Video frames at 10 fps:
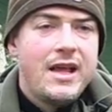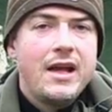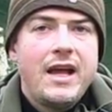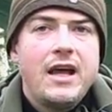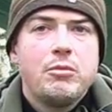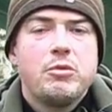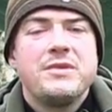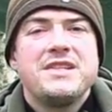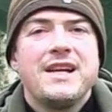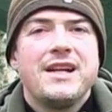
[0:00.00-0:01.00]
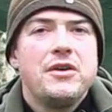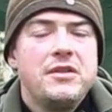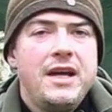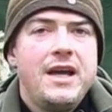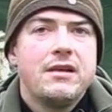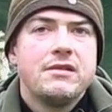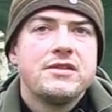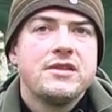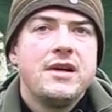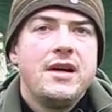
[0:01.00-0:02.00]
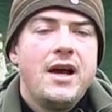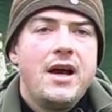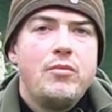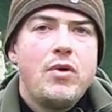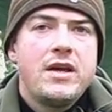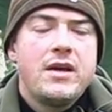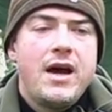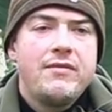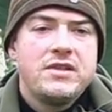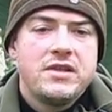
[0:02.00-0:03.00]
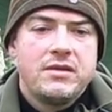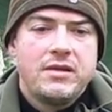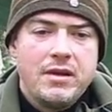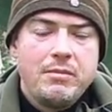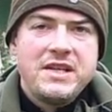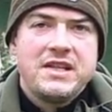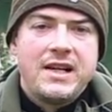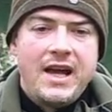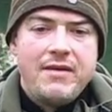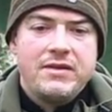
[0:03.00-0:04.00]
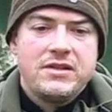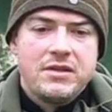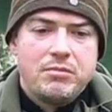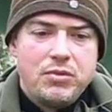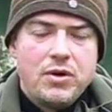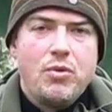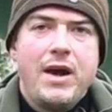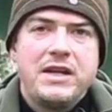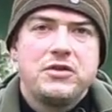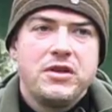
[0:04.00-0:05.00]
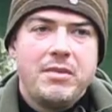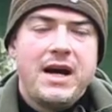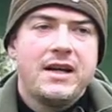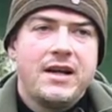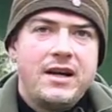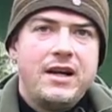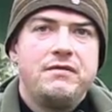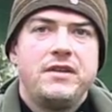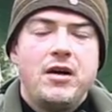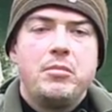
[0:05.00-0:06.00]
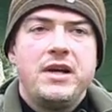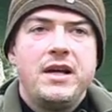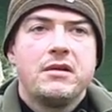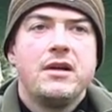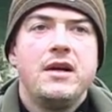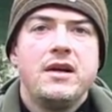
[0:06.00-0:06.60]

They'll help particularly on the hills, where you're basically having to put a weight on your back and lift it up a hill.